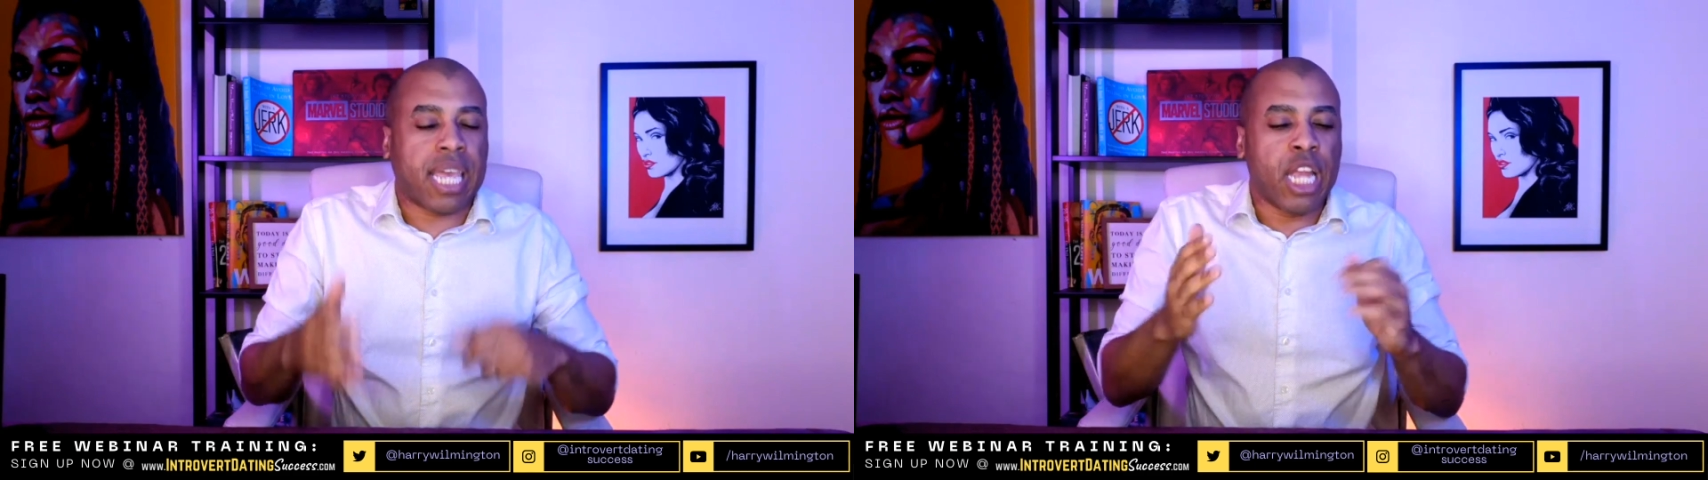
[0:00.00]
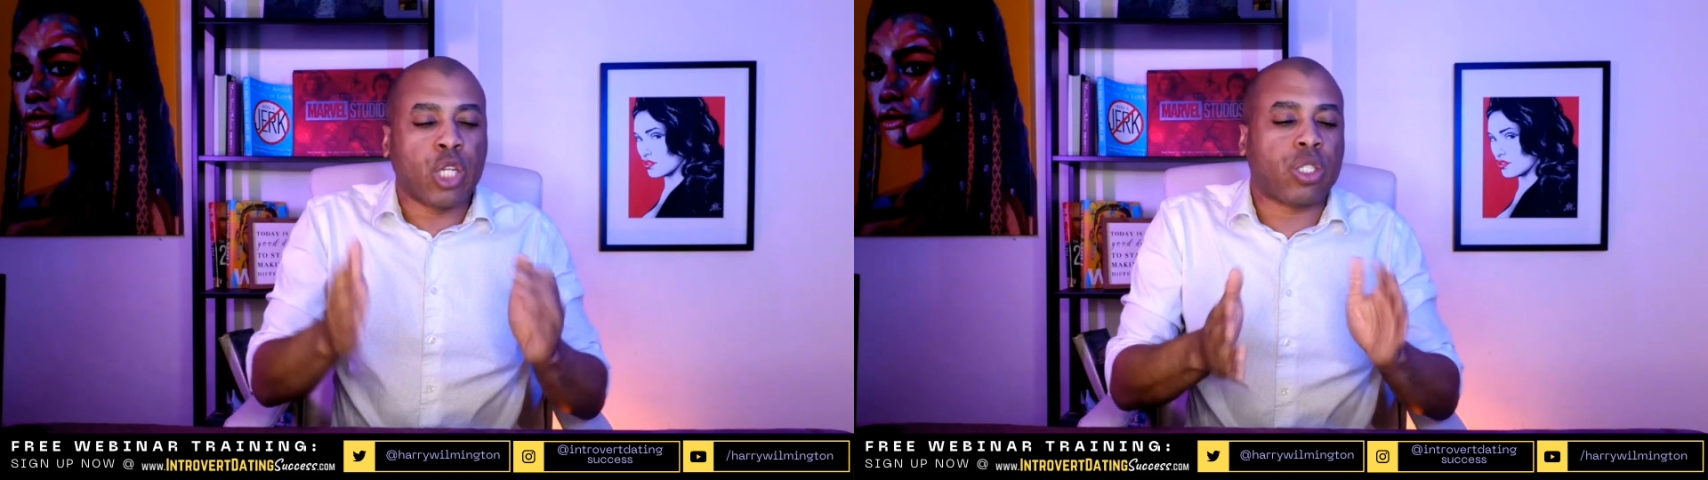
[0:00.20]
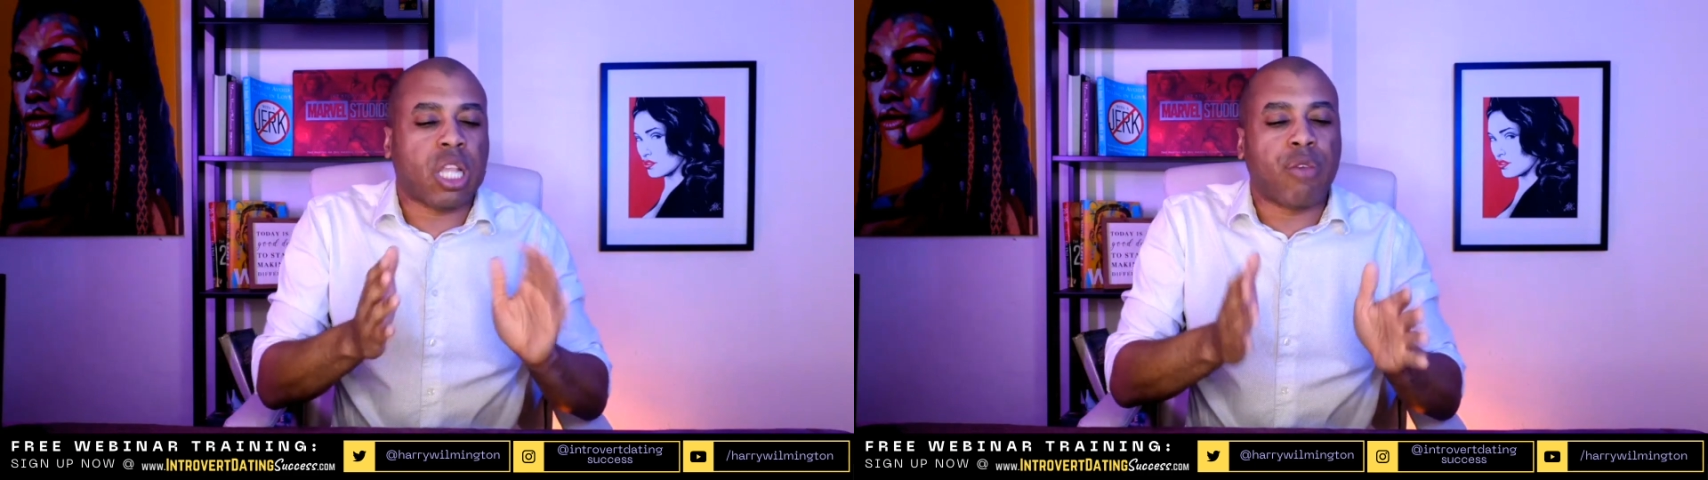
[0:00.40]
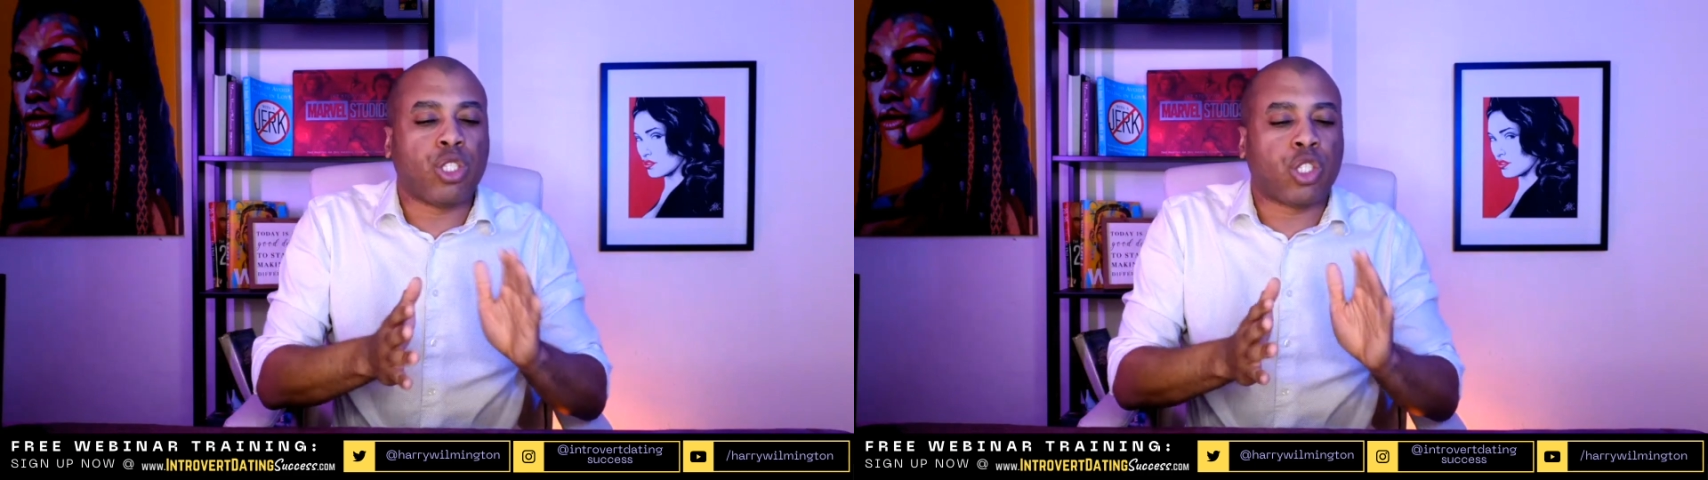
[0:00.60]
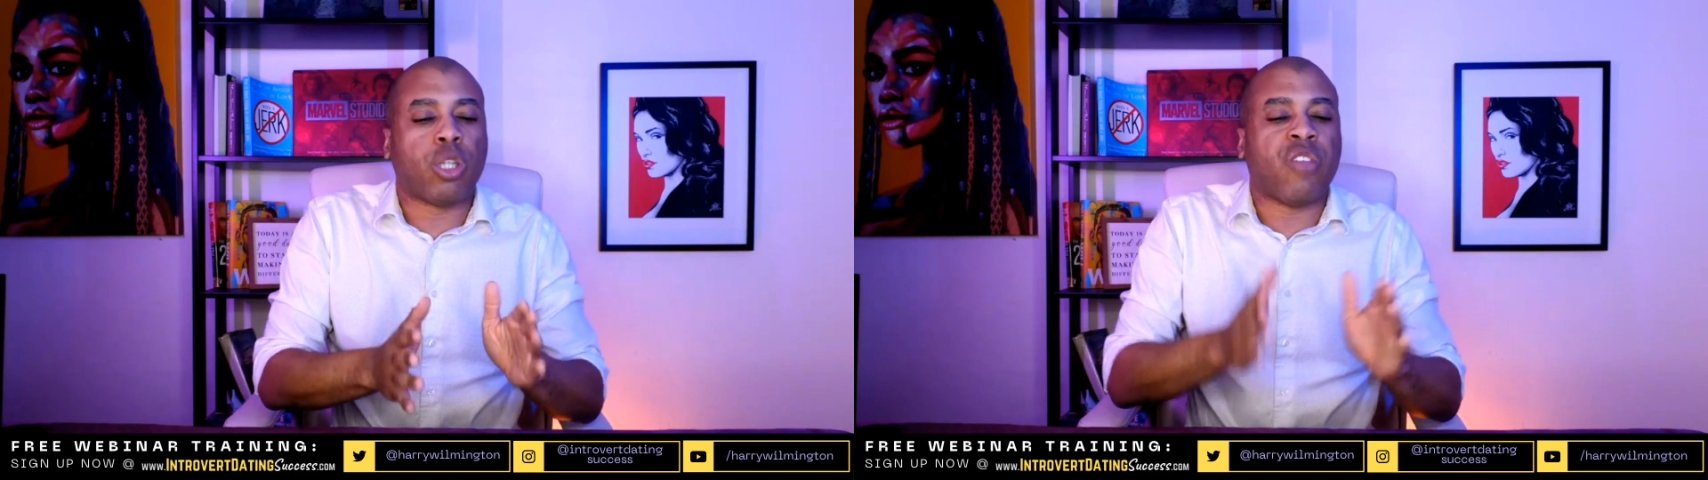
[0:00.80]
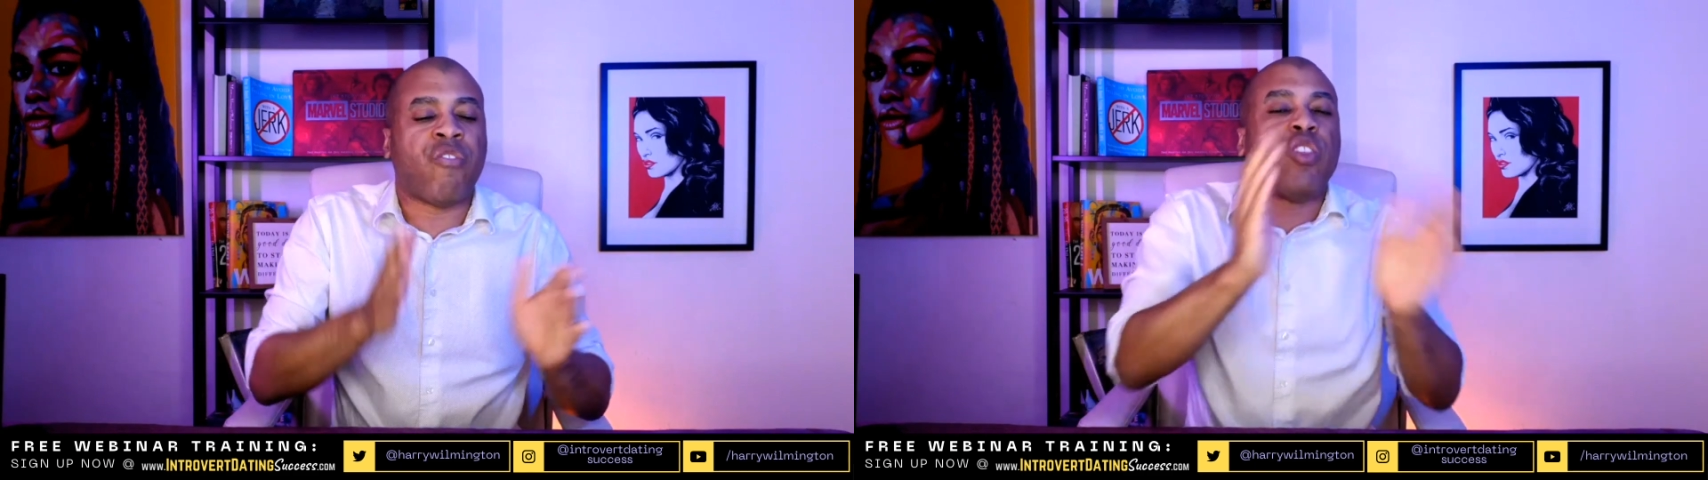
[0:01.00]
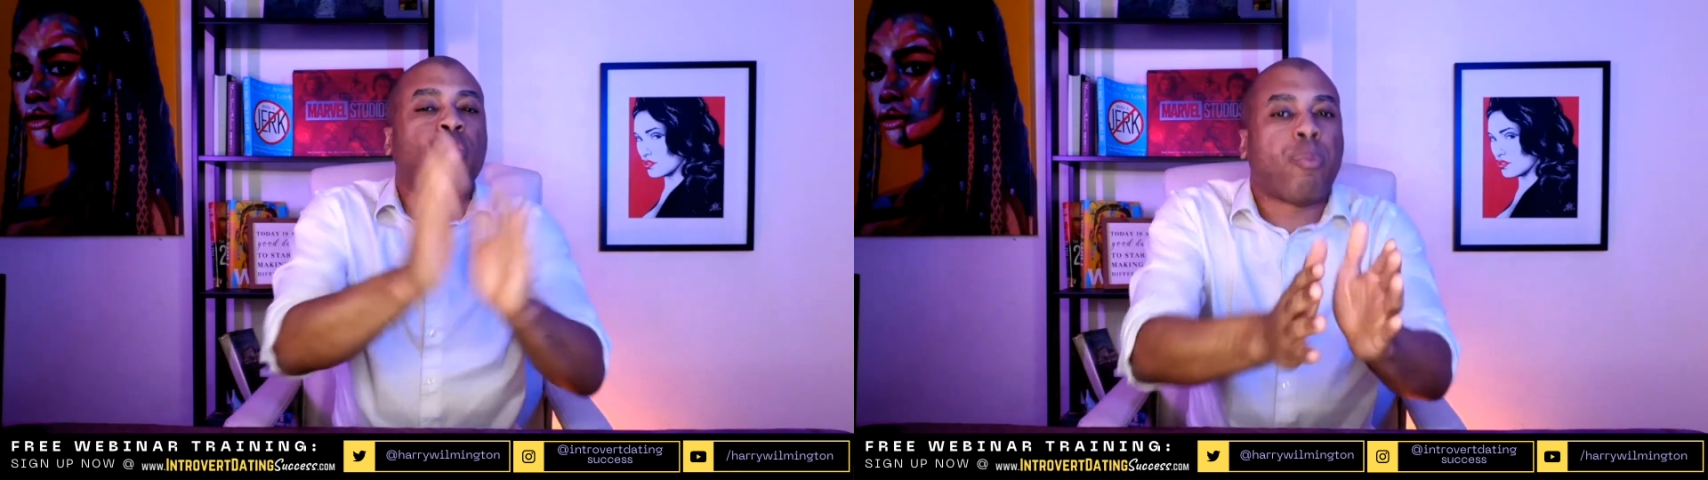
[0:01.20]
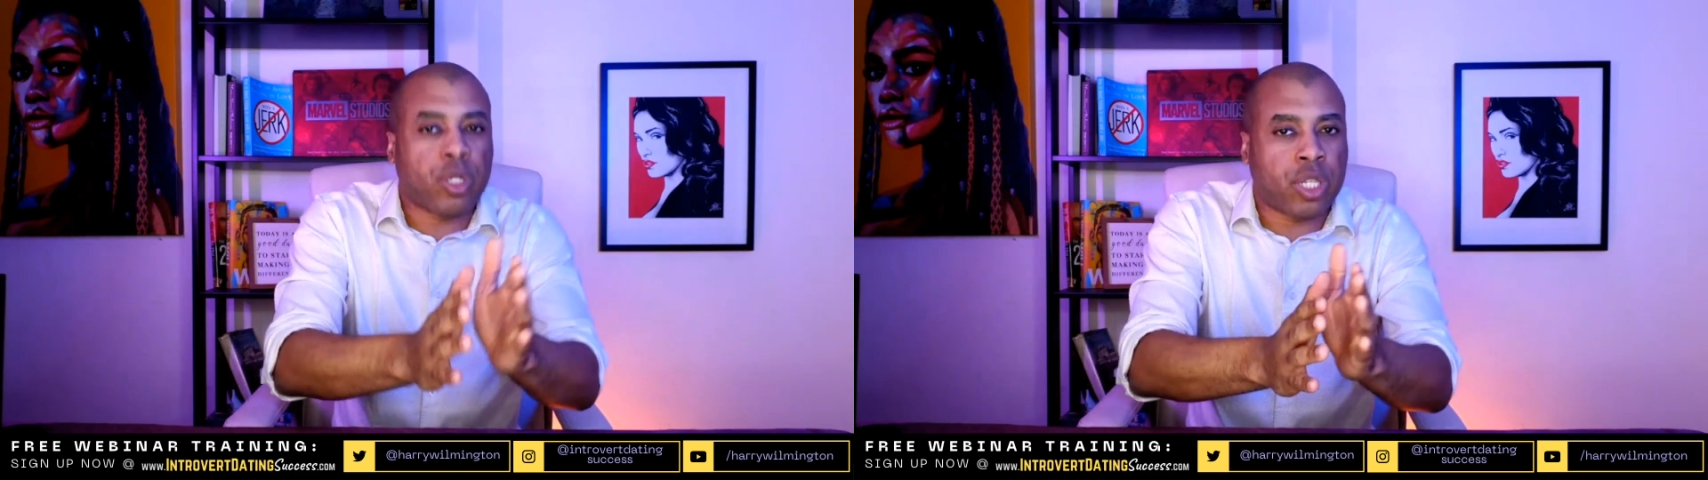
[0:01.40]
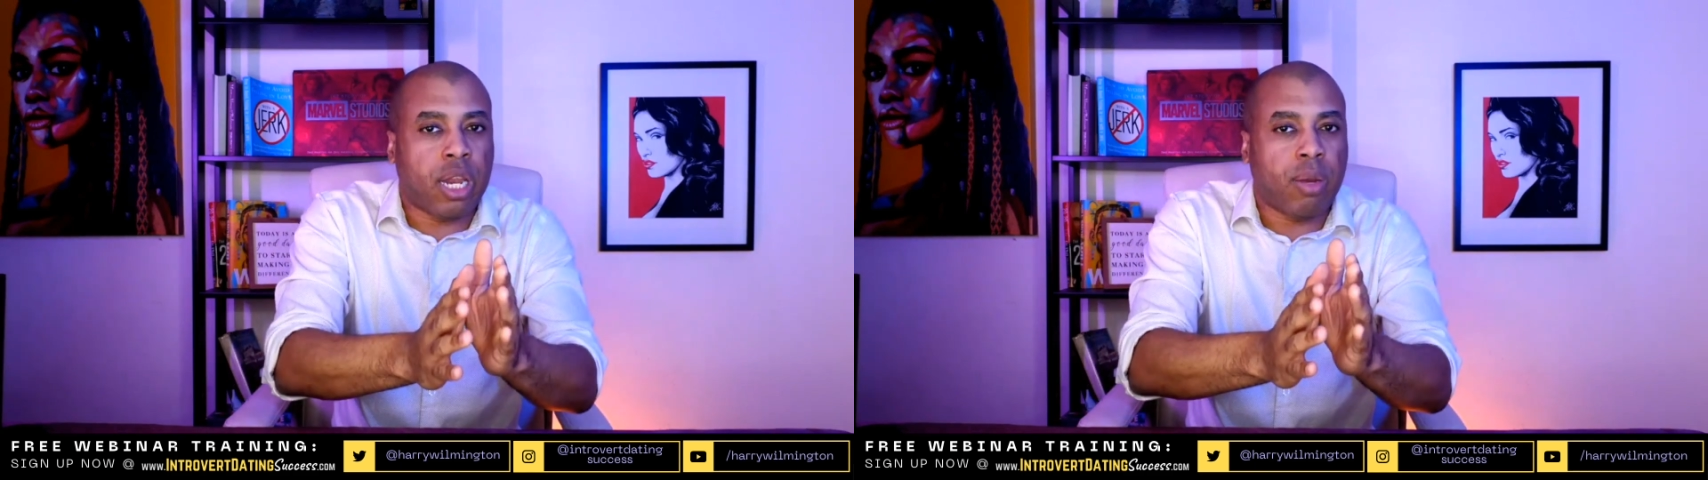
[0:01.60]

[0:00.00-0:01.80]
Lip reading: interest level starts at 51%,